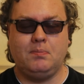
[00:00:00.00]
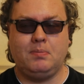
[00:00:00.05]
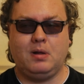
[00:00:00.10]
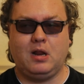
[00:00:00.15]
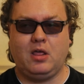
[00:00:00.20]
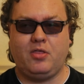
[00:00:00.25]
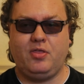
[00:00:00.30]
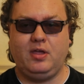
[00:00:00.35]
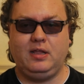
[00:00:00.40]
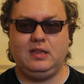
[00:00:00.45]

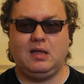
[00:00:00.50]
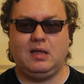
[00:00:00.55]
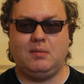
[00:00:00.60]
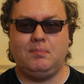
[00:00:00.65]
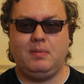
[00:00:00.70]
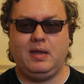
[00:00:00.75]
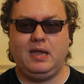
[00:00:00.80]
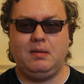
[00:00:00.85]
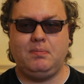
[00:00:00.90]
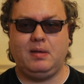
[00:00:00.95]
But I think that
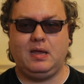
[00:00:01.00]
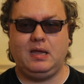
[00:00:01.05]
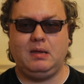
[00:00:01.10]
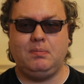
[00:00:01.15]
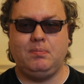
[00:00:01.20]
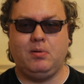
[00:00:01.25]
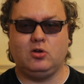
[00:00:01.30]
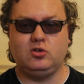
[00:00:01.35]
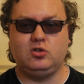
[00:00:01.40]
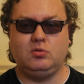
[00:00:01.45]
may be
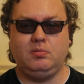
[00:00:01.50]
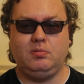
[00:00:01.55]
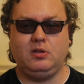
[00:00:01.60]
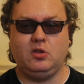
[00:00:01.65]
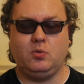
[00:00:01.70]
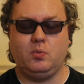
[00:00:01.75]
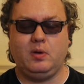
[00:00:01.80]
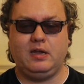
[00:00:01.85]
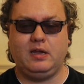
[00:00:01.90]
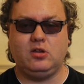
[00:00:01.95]
possibly
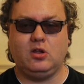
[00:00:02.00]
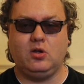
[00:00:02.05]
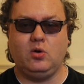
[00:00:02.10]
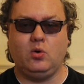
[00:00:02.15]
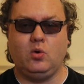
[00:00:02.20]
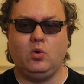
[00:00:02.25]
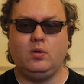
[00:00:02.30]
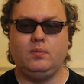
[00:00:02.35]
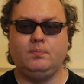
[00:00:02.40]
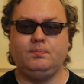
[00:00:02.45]
the way to
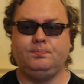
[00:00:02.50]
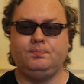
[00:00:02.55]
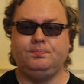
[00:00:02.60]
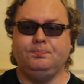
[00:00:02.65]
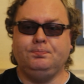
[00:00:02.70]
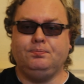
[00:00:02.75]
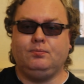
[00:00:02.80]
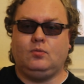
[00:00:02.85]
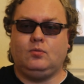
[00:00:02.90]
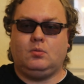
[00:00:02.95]
go.
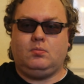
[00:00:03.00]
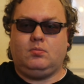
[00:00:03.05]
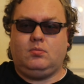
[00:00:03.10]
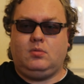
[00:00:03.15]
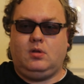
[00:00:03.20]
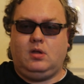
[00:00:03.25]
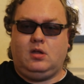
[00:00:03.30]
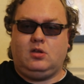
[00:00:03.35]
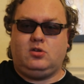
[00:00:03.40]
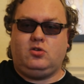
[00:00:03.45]

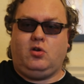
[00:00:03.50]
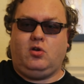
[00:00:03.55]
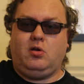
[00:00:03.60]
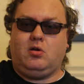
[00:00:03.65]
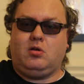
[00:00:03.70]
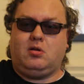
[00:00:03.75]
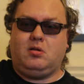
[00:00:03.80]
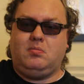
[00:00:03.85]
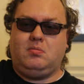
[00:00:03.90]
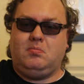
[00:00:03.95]
Uh, sorry,
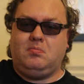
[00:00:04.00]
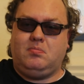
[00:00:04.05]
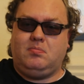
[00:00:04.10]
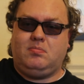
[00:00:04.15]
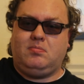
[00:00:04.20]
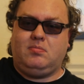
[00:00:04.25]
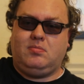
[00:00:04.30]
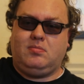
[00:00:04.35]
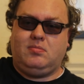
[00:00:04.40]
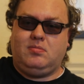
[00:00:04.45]
Bella.
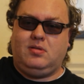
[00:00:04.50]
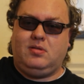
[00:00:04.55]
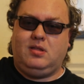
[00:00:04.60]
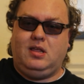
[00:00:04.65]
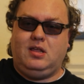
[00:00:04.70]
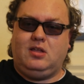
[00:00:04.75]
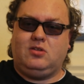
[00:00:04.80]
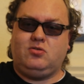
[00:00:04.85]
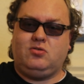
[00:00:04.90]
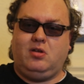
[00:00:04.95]

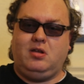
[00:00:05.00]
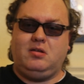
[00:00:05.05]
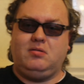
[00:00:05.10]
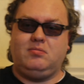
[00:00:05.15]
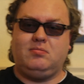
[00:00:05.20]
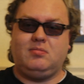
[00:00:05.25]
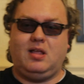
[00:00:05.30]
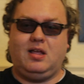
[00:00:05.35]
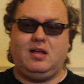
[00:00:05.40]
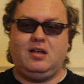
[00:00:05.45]
Sorry,
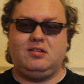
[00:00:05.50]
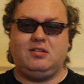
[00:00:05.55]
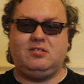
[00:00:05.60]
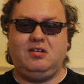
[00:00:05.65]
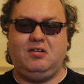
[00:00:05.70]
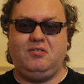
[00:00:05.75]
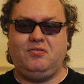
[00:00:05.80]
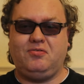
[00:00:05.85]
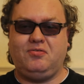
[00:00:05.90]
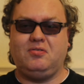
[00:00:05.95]

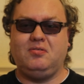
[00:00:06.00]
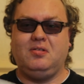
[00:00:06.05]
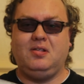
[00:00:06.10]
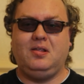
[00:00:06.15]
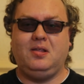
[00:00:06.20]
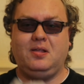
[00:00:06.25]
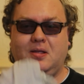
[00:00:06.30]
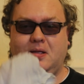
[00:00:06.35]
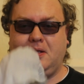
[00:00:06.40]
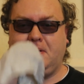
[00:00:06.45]
handkerchief.
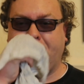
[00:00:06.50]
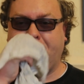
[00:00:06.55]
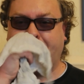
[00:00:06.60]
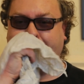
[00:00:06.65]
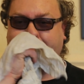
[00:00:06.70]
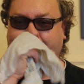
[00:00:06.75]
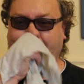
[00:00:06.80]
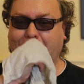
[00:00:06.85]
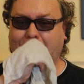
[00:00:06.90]
You